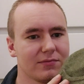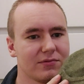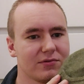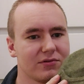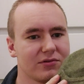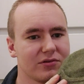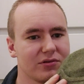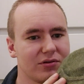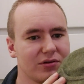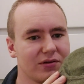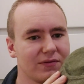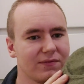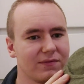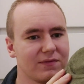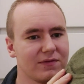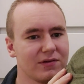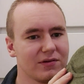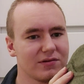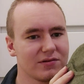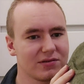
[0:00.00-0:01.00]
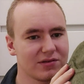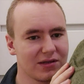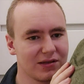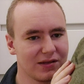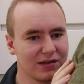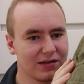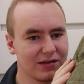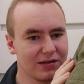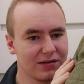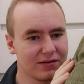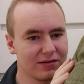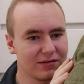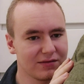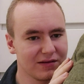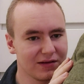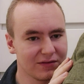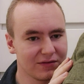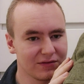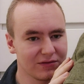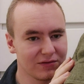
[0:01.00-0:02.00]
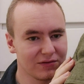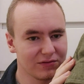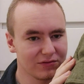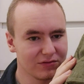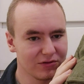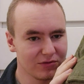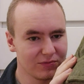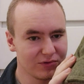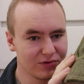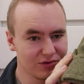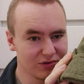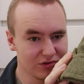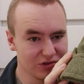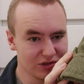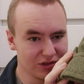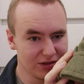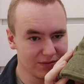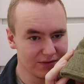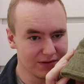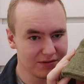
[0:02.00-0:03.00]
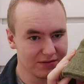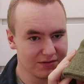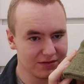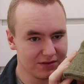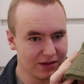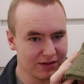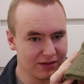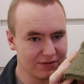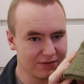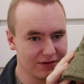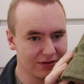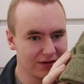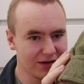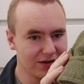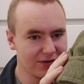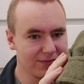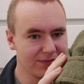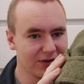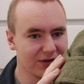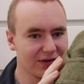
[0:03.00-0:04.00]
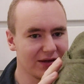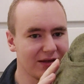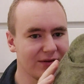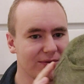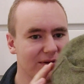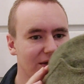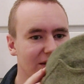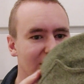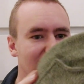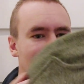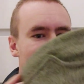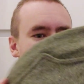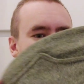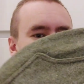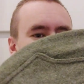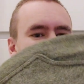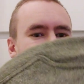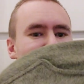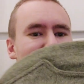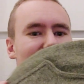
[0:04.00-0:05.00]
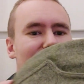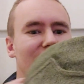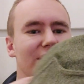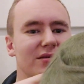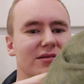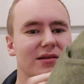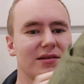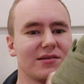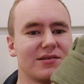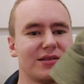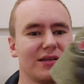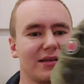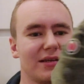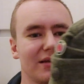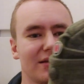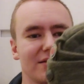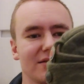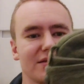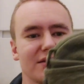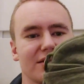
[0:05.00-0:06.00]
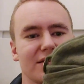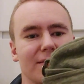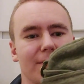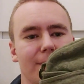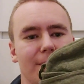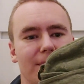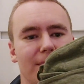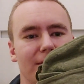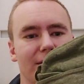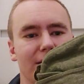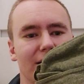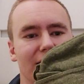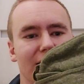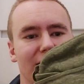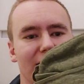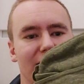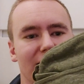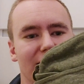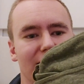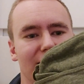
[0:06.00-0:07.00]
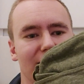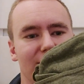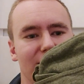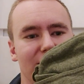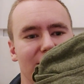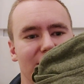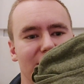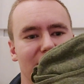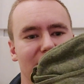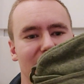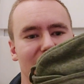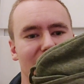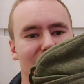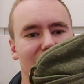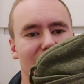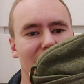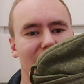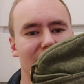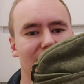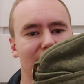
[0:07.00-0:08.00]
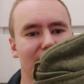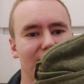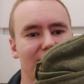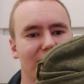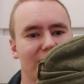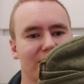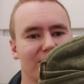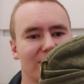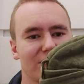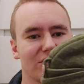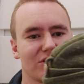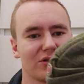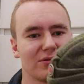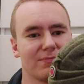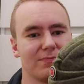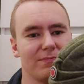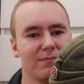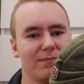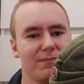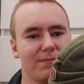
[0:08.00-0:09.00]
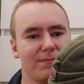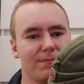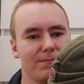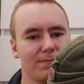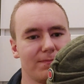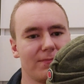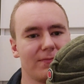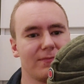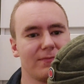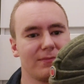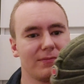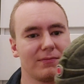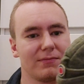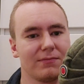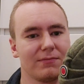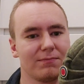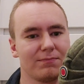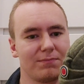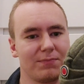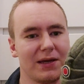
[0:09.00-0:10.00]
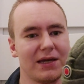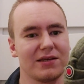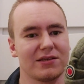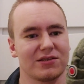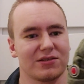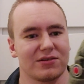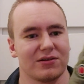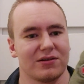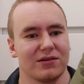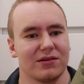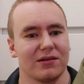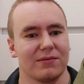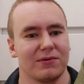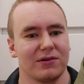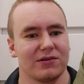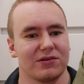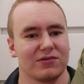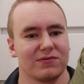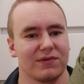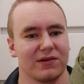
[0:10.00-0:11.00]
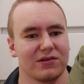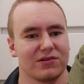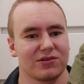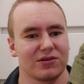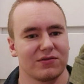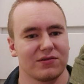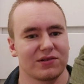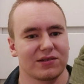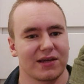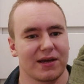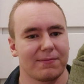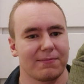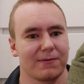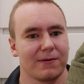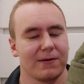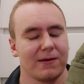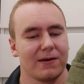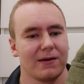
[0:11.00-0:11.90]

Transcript: Sorry if there's any technical terminology I'm not getting right now, but anyway, you can basically see it's a pretty much based on the British Field Service cap.